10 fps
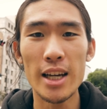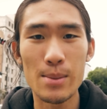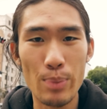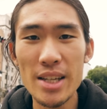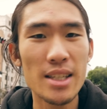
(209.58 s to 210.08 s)

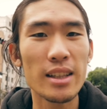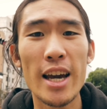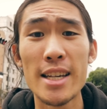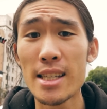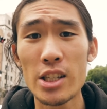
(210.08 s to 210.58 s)
is basically
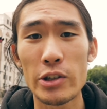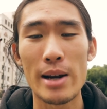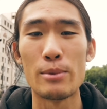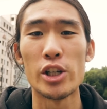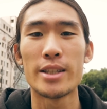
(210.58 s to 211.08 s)
his
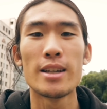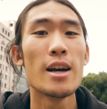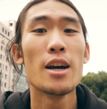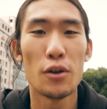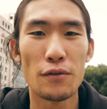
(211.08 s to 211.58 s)
Instagram, just
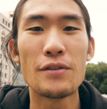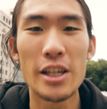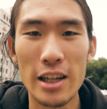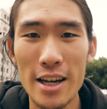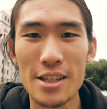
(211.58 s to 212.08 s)

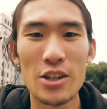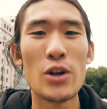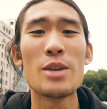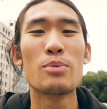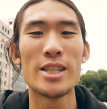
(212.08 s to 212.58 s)
veganized.
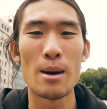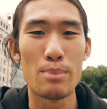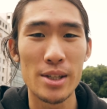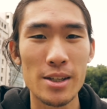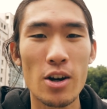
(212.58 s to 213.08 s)
He puts out
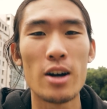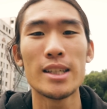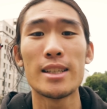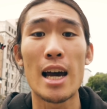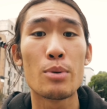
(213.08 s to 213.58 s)
business
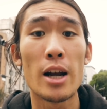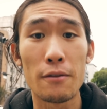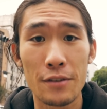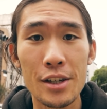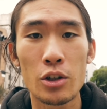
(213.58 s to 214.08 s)
content, I put
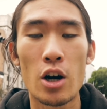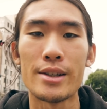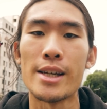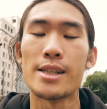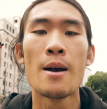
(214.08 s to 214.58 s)
out vegan
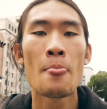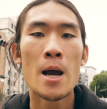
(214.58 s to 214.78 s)
content.